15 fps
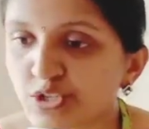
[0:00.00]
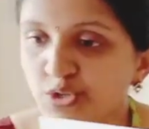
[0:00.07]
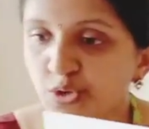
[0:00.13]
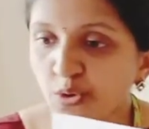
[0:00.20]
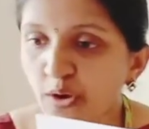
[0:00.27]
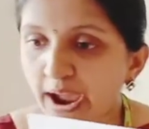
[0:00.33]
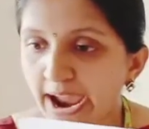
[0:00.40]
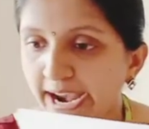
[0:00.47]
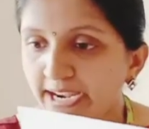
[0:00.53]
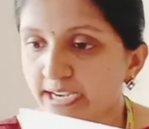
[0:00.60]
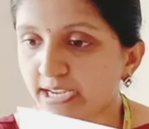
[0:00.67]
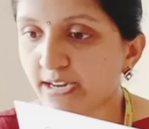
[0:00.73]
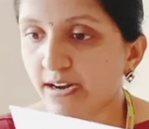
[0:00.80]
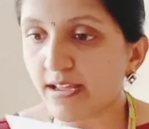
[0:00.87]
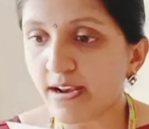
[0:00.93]
to
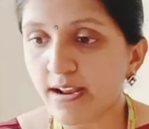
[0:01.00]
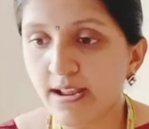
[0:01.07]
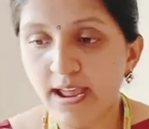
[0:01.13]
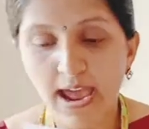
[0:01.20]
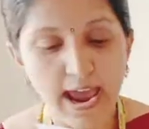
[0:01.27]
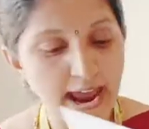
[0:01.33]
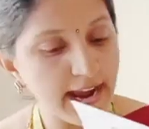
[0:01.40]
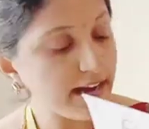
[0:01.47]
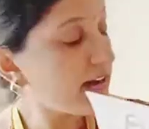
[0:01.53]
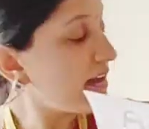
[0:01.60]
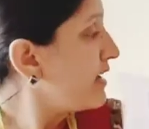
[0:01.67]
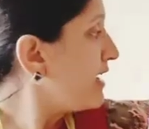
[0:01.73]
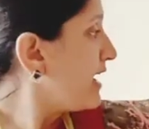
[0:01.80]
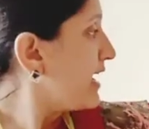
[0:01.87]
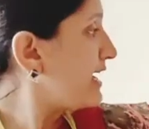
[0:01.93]
enter, and
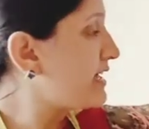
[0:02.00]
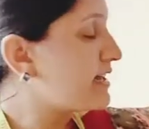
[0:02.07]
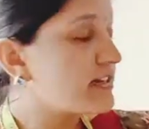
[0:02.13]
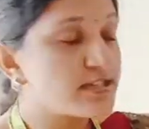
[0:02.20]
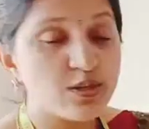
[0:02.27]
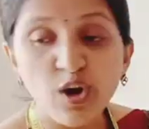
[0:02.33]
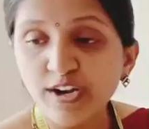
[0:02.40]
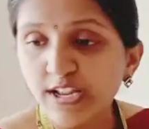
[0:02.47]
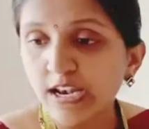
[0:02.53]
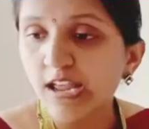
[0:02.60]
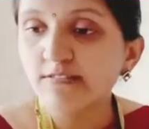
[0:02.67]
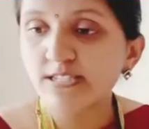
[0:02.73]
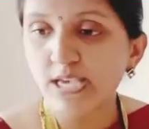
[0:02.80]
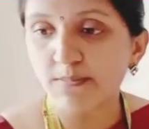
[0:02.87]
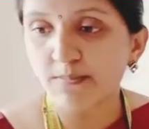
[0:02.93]
it does not
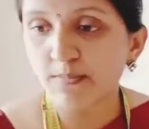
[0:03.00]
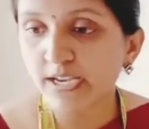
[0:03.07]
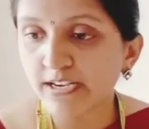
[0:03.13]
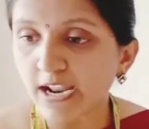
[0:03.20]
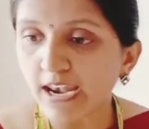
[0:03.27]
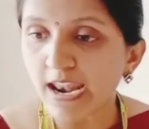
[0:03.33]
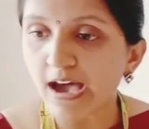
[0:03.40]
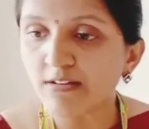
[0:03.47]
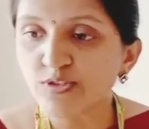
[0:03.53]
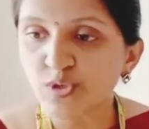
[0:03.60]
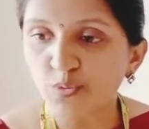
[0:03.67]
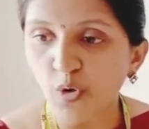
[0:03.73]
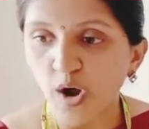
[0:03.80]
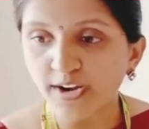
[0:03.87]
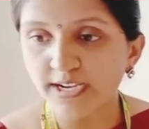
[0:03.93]
allow it allows
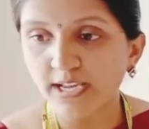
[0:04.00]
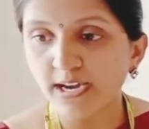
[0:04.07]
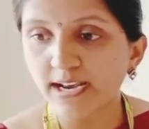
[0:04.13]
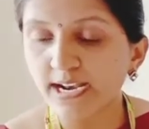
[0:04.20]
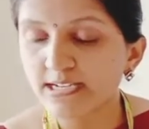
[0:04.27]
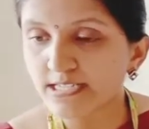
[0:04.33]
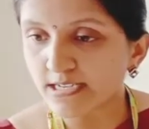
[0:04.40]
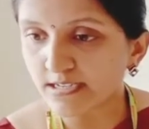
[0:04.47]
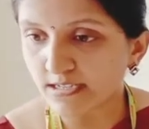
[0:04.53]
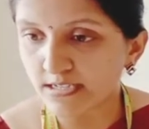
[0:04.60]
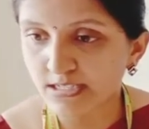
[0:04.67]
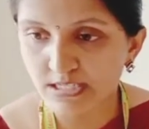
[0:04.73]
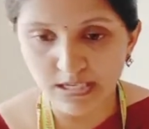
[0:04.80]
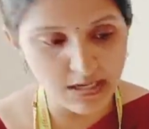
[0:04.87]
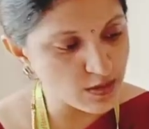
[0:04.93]
water and certain
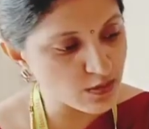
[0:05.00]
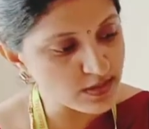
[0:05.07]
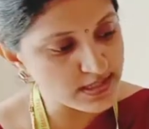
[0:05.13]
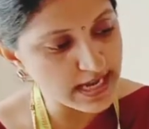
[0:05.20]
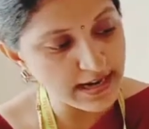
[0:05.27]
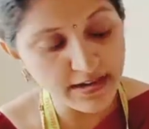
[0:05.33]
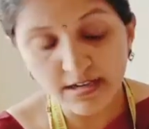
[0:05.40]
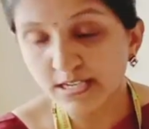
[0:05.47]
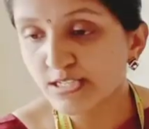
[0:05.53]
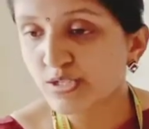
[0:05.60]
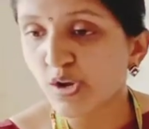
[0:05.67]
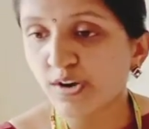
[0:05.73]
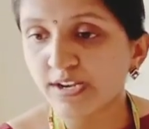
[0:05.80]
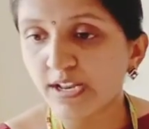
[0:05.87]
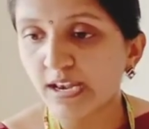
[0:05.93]
solutes and does
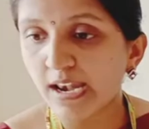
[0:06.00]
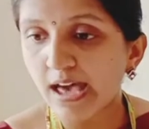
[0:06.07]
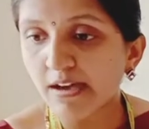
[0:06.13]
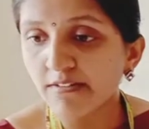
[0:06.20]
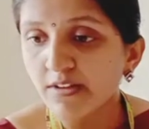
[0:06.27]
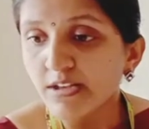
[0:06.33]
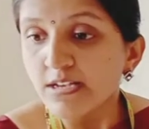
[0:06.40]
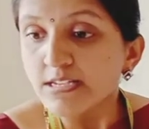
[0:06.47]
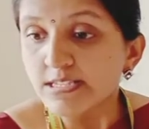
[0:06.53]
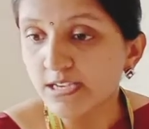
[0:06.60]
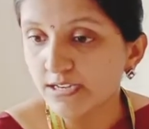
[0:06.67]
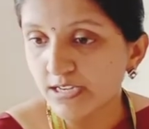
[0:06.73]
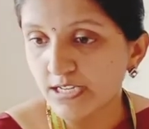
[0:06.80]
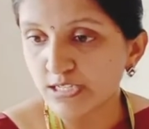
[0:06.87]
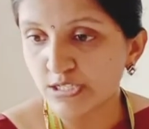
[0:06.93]
not allow
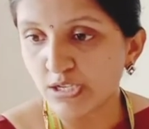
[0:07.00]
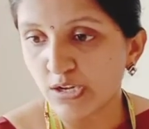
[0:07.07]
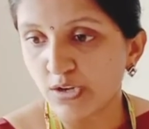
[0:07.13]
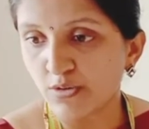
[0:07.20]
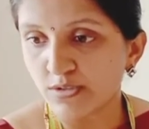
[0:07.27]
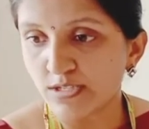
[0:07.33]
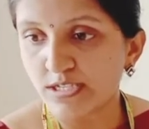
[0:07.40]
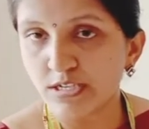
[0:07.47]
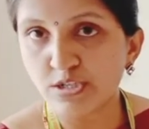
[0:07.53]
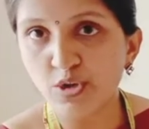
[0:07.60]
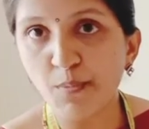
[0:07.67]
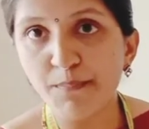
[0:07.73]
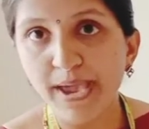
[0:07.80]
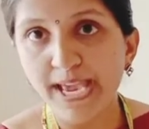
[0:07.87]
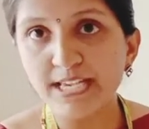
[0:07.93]
certain solutes.
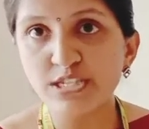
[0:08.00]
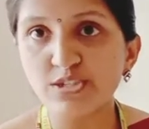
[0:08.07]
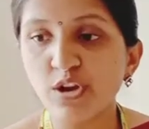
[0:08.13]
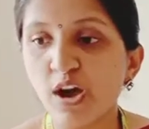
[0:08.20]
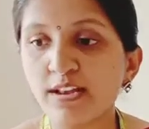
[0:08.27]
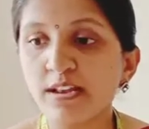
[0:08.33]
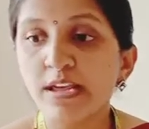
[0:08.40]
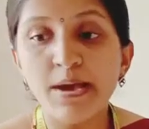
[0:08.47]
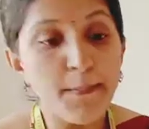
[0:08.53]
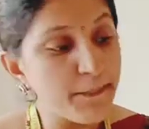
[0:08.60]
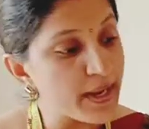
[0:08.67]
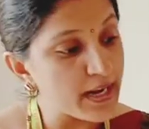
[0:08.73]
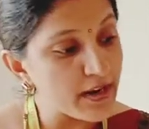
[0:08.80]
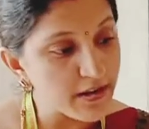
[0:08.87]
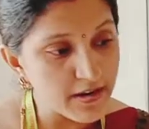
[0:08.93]
So based on
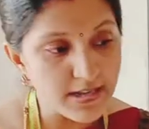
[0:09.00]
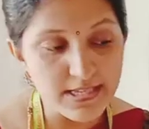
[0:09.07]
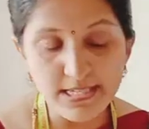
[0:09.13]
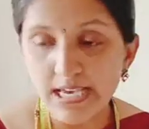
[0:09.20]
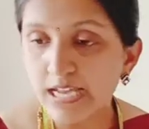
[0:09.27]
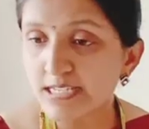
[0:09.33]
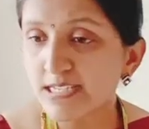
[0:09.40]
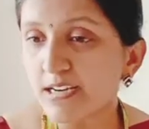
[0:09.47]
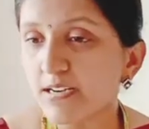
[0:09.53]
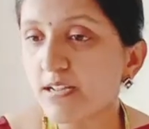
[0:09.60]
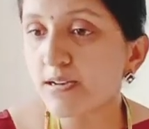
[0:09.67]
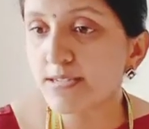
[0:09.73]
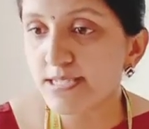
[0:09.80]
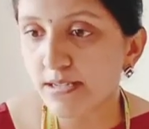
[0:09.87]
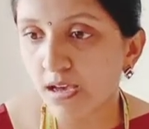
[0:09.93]

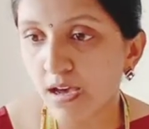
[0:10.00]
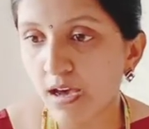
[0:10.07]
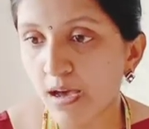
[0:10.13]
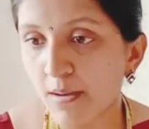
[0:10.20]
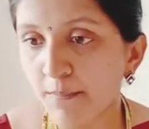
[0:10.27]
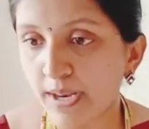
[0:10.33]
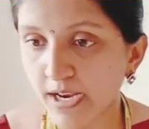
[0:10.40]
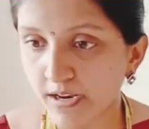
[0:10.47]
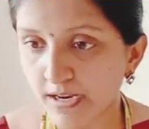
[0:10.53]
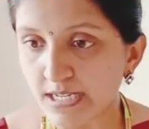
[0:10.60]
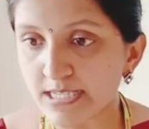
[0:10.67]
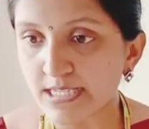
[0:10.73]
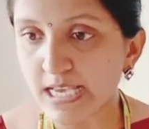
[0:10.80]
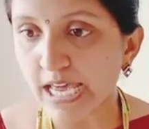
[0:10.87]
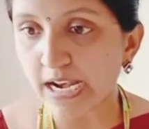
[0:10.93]
certain
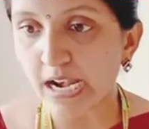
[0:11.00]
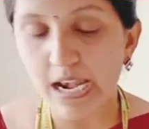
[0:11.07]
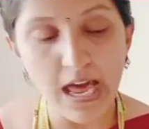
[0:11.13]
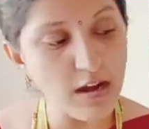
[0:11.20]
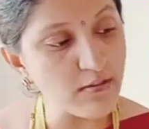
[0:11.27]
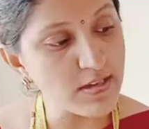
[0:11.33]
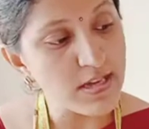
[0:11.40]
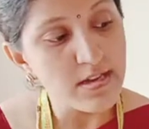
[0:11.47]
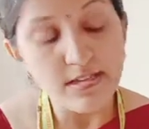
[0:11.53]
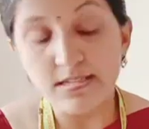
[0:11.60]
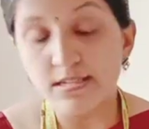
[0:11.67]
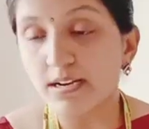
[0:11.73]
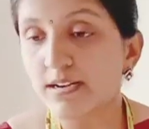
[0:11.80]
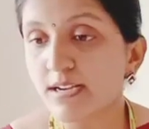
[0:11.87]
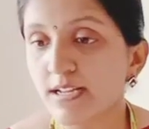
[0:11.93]
minerals are allowed,
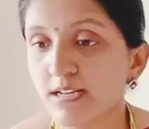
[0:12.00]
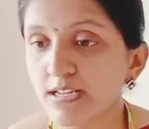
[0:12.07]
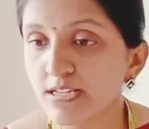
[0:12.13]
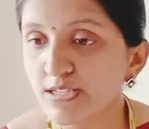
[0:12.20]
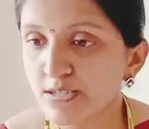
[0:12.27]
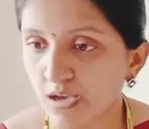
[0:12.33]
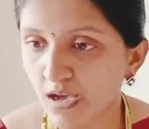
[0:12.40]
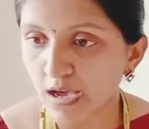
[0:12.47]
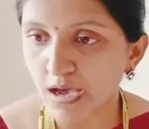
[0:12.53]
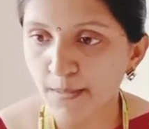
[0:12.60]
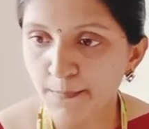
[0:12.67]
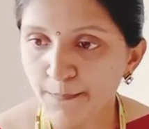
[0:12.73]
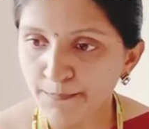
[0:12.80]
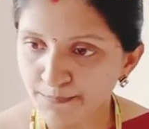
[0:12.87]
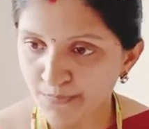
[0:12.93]
certain
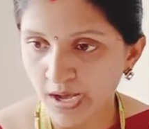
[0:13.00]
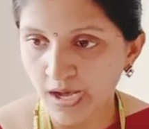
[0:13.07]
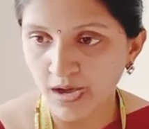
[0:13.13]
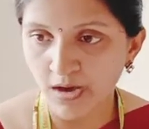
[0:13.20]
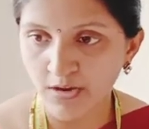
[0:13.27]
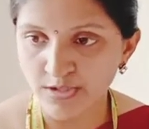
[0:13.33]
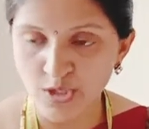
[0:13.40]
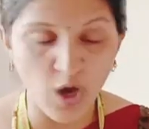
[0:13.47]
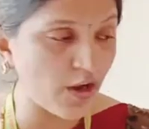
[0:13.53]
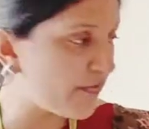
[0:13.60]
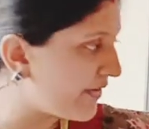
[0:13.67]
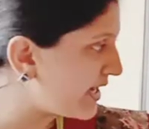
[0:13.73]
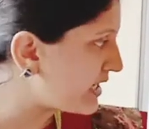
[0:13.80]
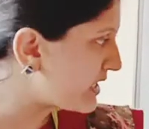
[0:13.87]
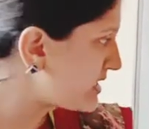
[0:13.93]

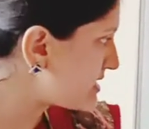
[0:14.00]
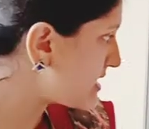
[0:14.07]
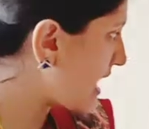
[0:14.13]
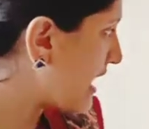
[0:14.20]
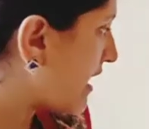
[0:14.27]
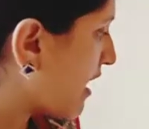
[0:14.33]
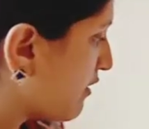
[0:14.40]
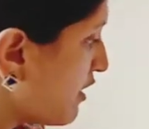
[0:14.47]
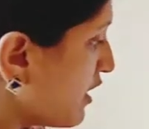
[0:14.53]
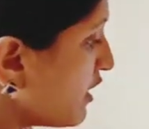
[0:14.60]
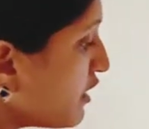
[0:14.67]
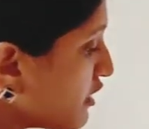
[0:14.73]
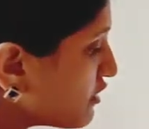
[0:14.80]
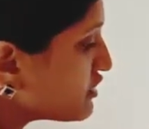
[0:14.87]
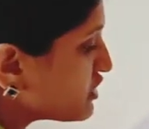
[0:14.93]
solvent is allowed.
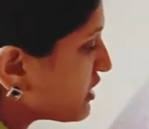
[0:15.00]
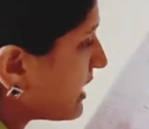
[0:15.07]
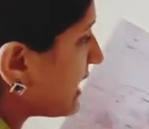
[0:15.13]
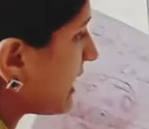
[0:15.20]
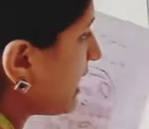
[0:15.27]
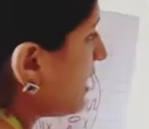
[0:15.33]
Usually